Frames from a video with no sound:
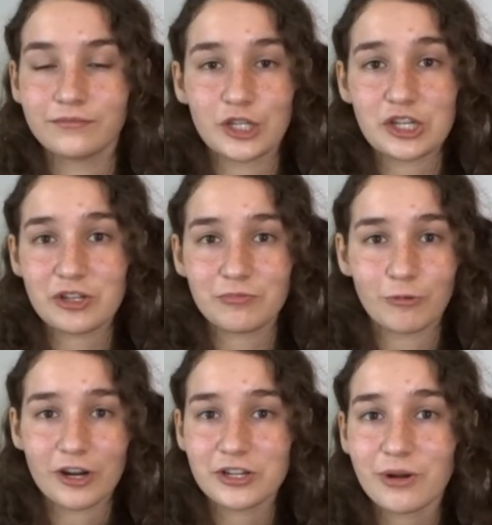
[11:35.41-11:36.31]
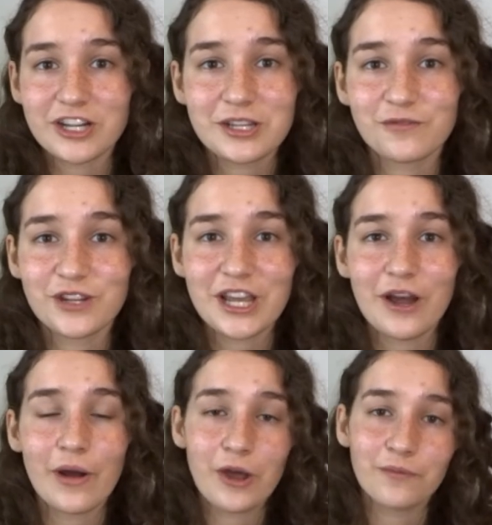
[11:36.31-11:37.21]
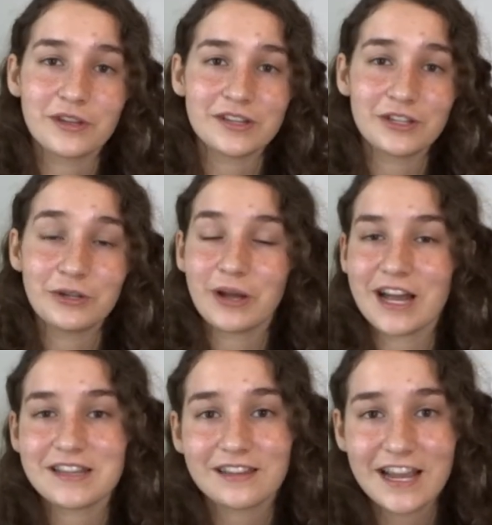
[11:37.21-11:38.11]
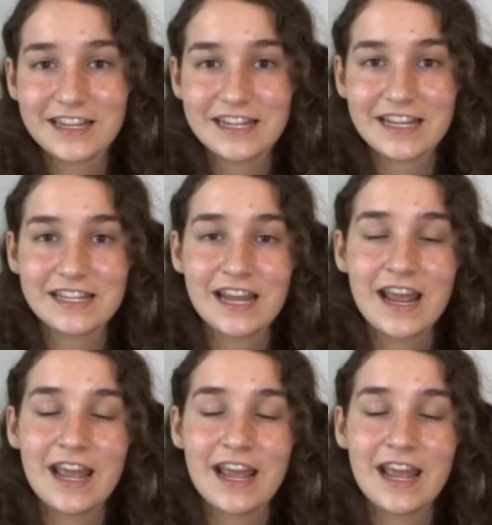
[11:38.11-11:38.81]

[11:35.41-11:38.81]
just wanted to watch this video. I hope that you guys liked it.